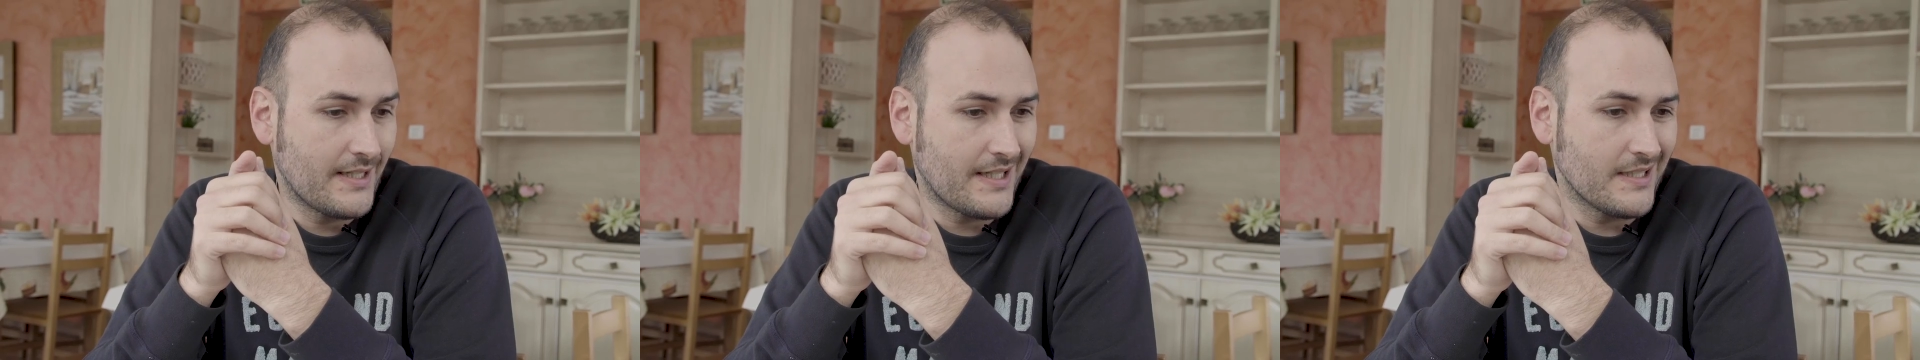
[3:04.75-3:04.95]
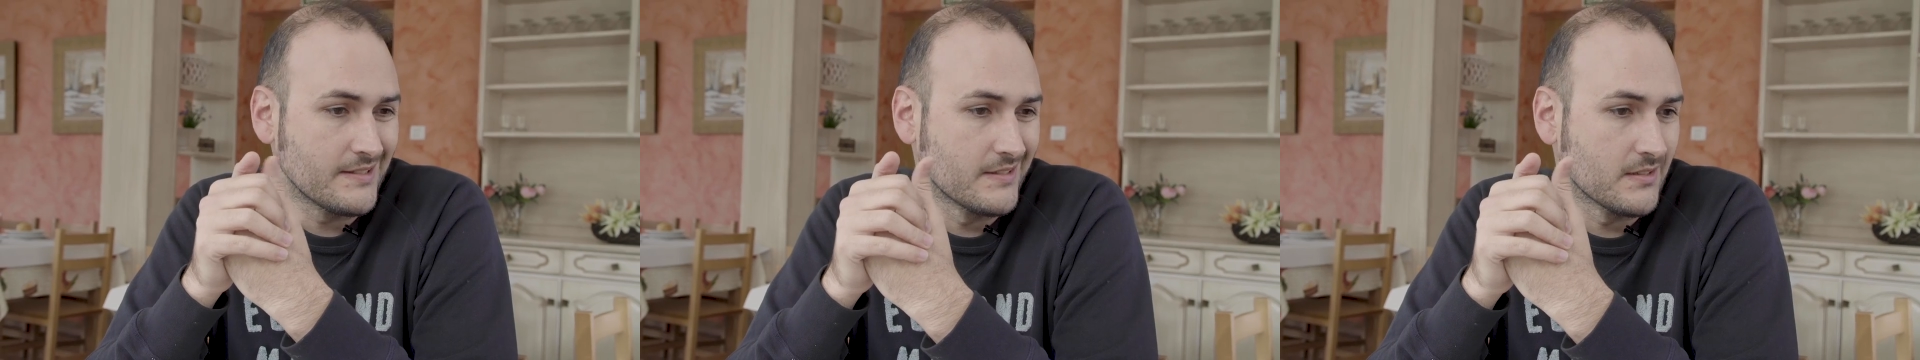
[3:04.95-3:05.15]

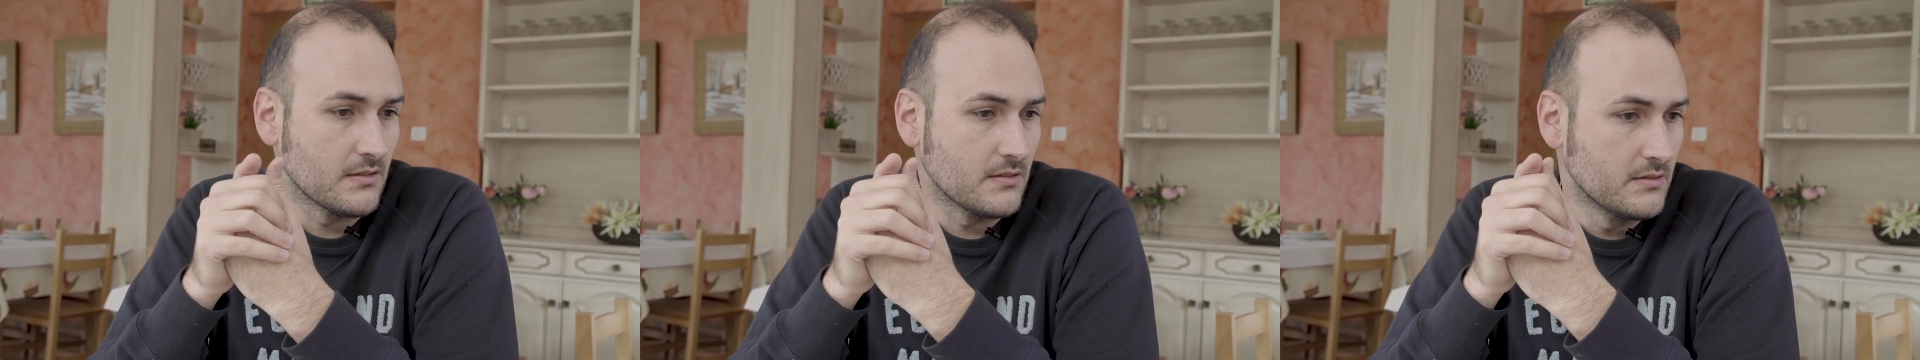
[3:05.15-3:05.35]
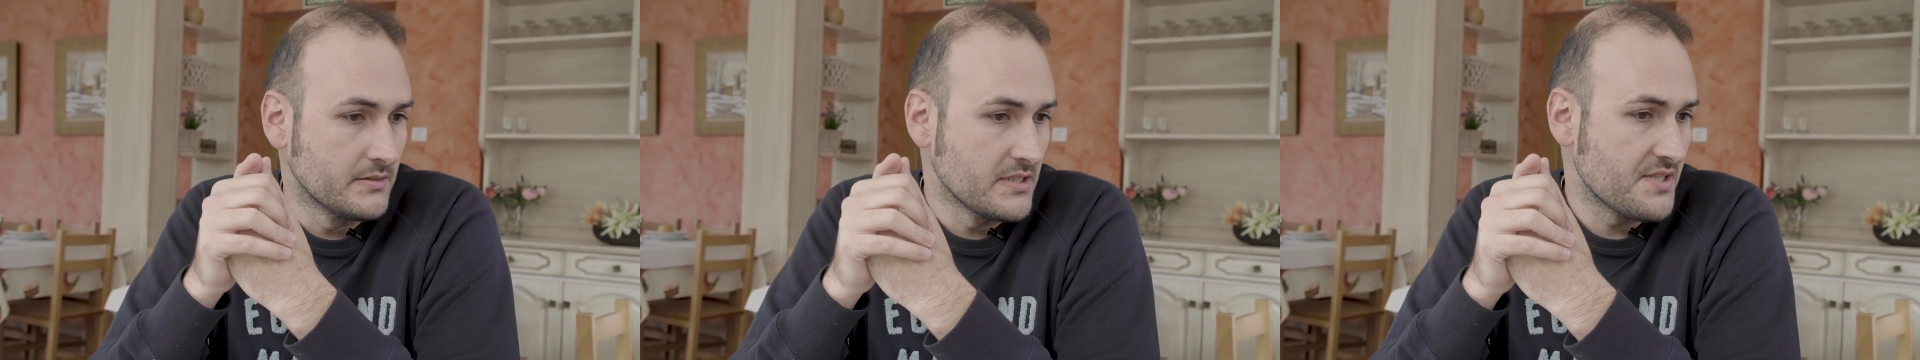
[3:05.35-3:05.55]
handle
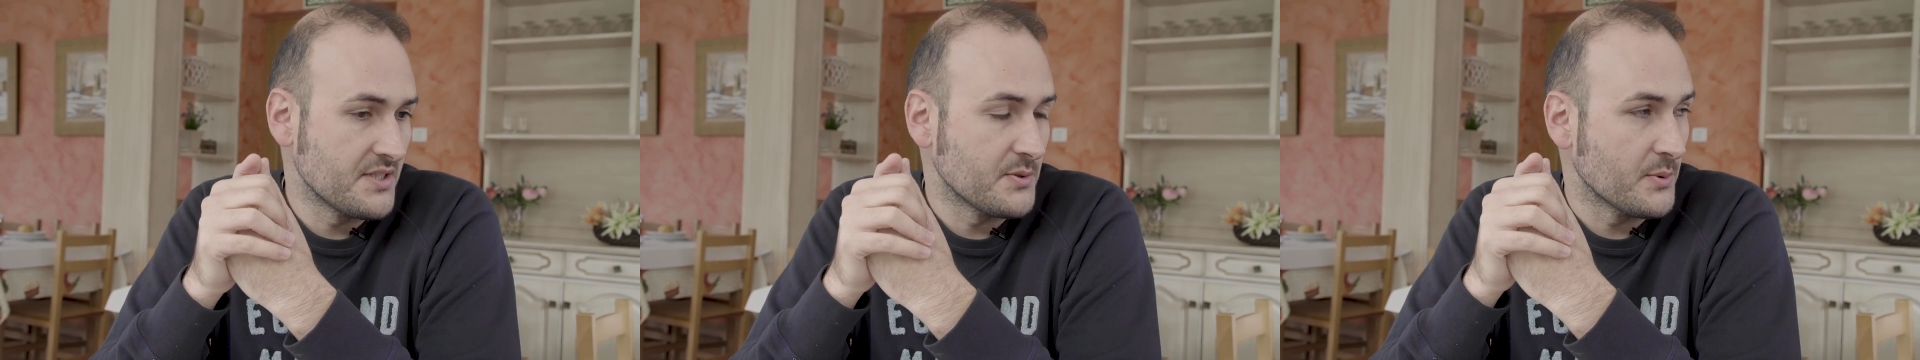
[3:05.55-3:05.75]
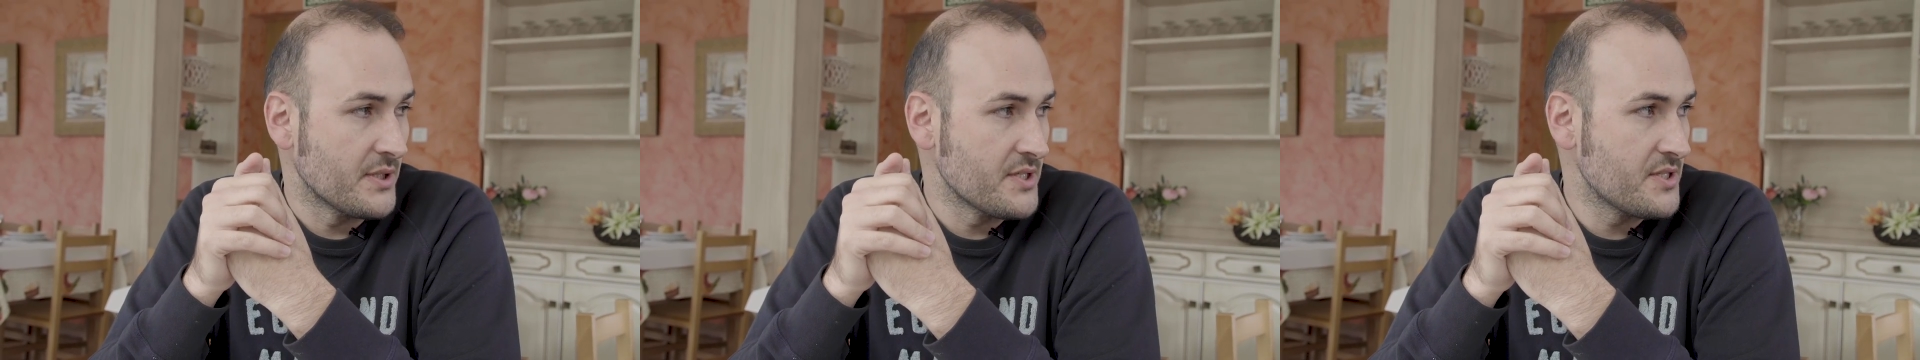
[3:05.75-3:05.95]
the
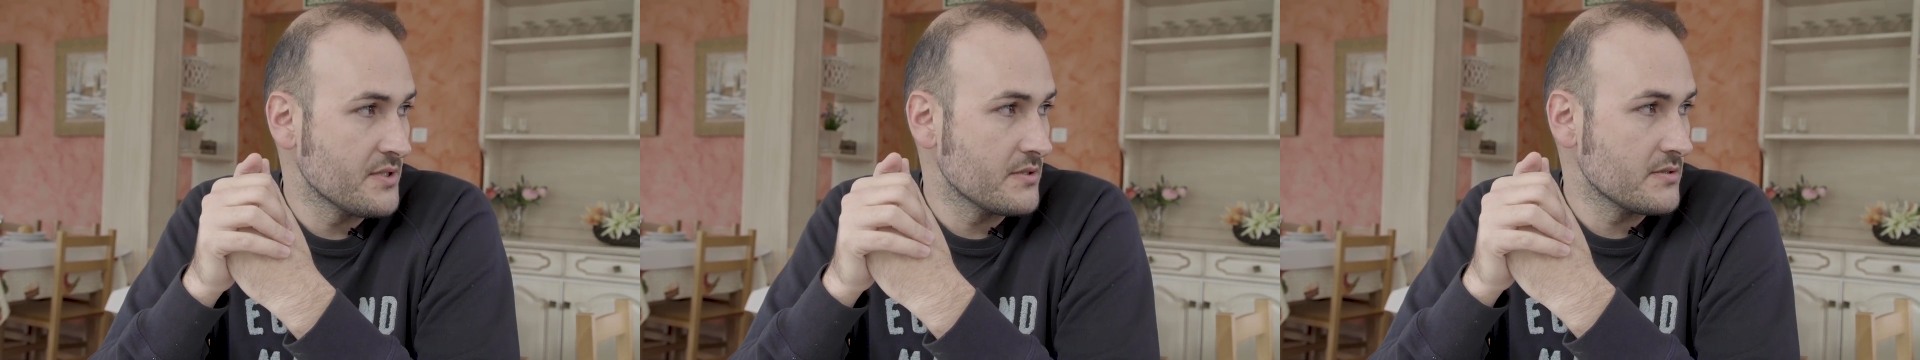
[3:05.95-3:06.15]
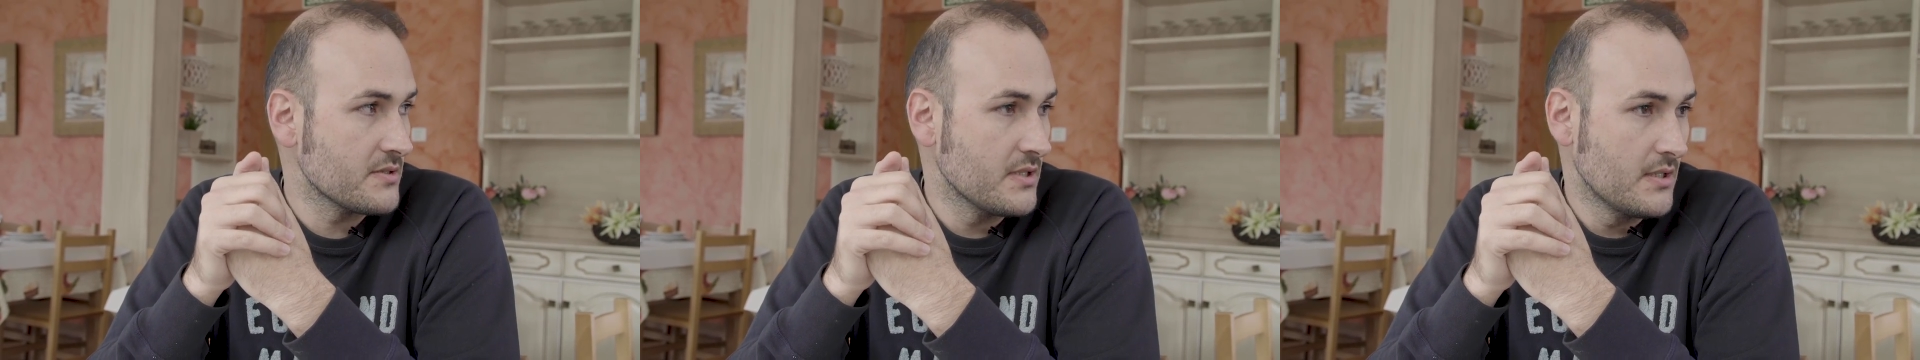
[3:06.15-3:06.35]

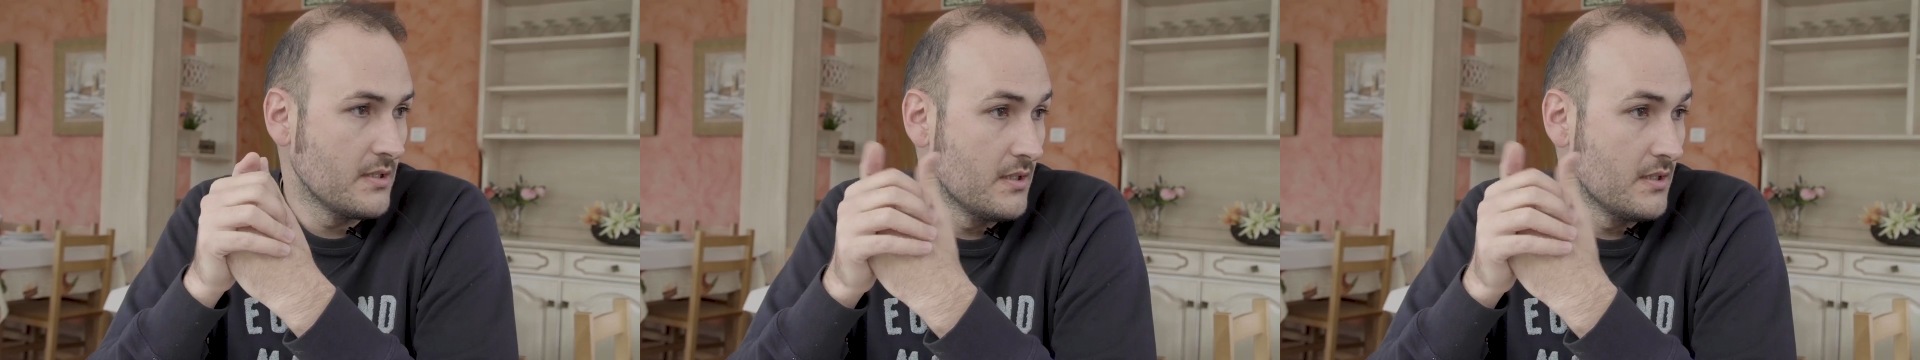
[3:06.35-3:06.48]
situations